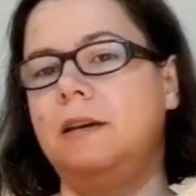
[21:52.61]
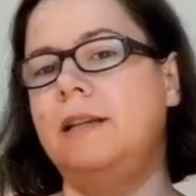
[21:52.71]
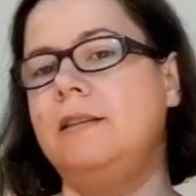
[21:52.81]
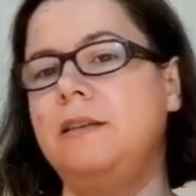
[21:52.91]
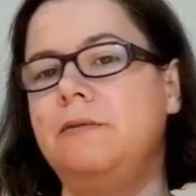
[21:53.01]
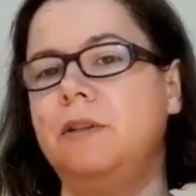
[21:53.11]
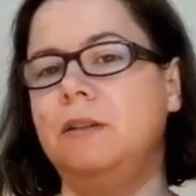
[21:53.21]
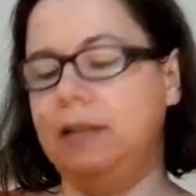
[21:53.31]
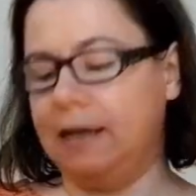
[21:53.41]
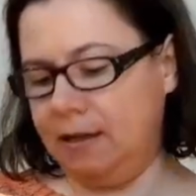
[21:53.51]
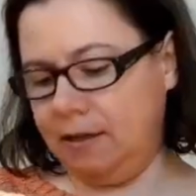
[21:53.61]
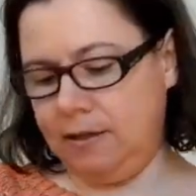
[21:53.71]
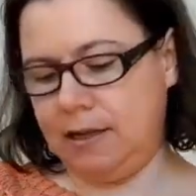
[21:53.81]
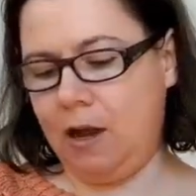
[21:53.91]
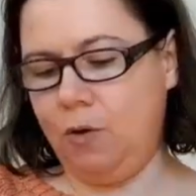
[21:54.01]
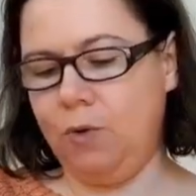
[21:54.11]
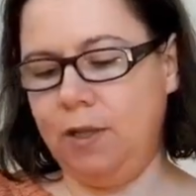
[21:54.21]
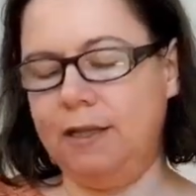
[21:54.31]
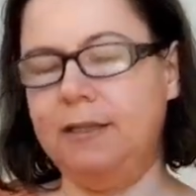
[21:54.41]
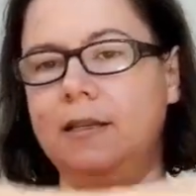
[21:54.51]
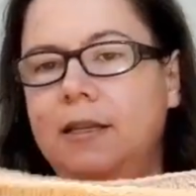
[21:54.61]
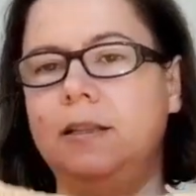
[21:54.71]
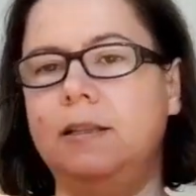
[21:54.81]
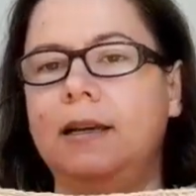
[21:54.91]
and even like now when I see it,